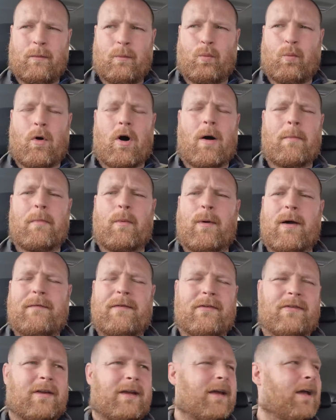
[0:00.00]
warm
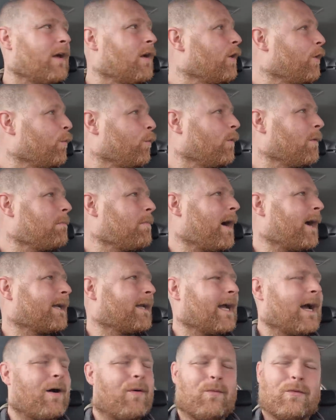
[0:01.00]
weather's here, we're
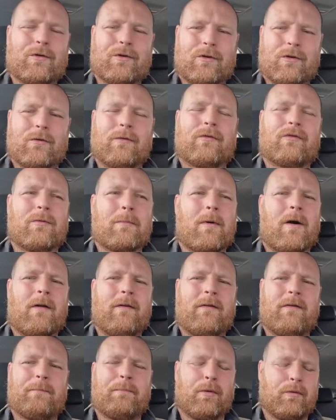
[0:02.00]
back out, we're going to do some more
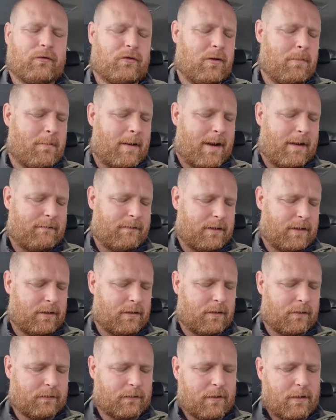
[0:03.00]
of these budget buy
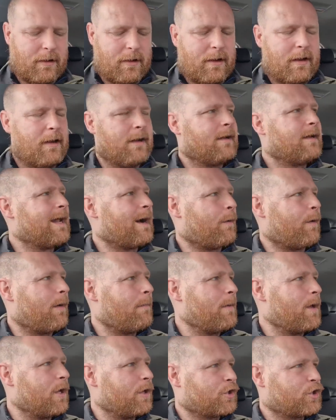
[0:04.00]
videos. Now
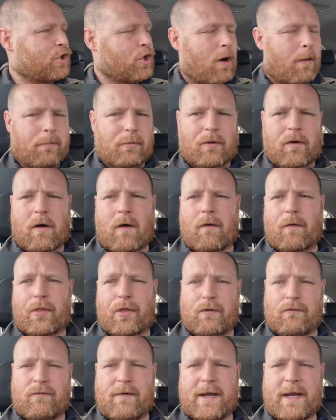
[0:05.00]
I'm at a shop called
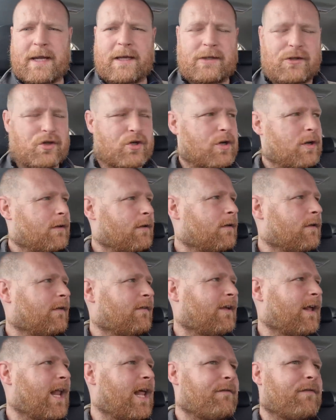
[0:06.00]
The Range. They
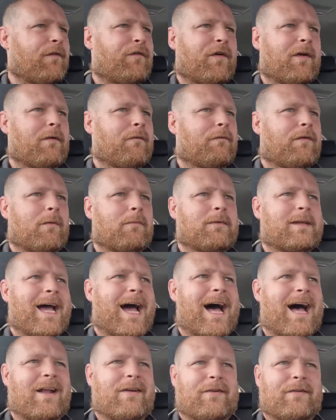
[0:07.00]
sell everything from
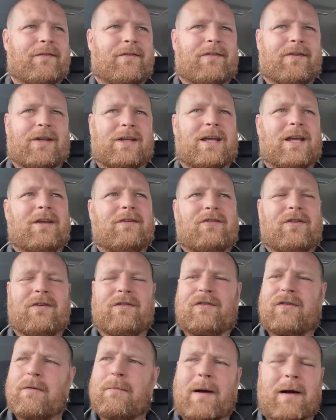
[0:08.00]
gardens to
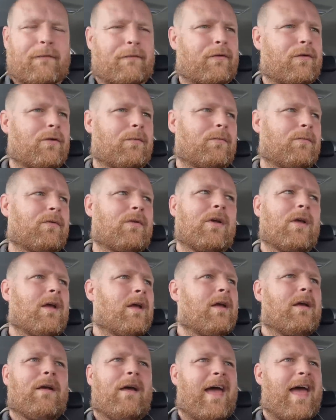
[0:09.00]
kitchens to bathrooms.
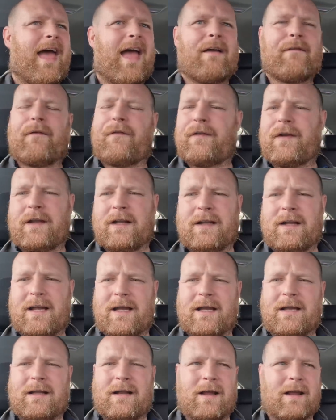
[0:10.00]
Everything you
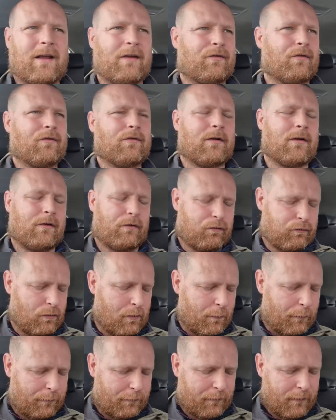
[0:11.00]
need is under this
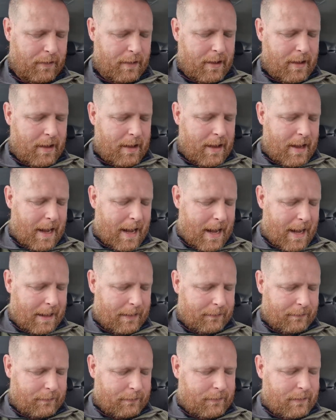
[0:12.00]
roof.
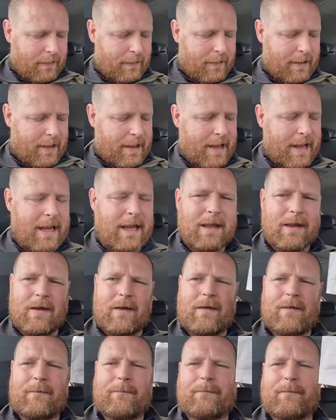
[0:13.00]
And
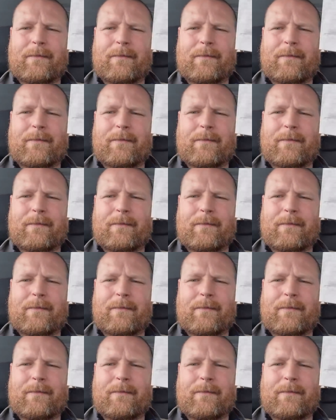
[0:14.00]
here